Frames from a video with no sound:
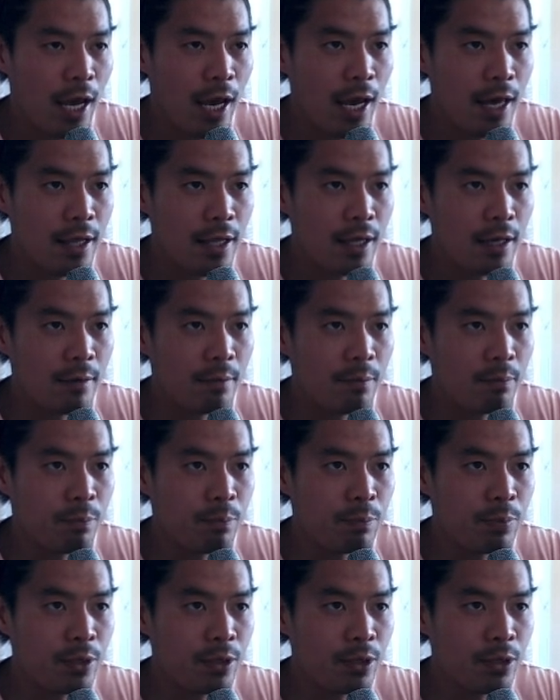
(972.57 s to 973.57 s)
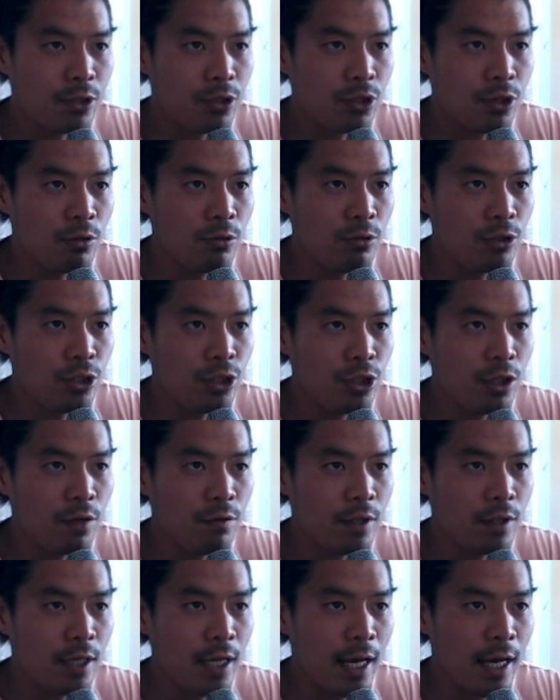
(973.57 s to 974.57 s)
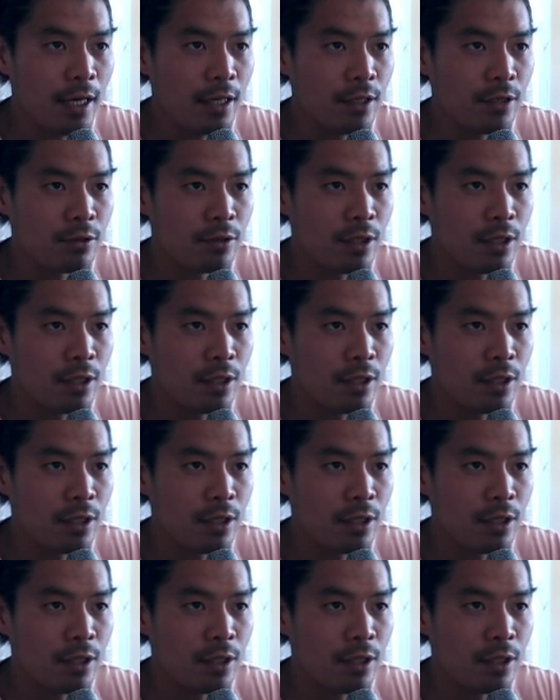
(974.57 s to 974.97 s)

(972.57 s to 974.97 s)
and then but there's no shift in angle.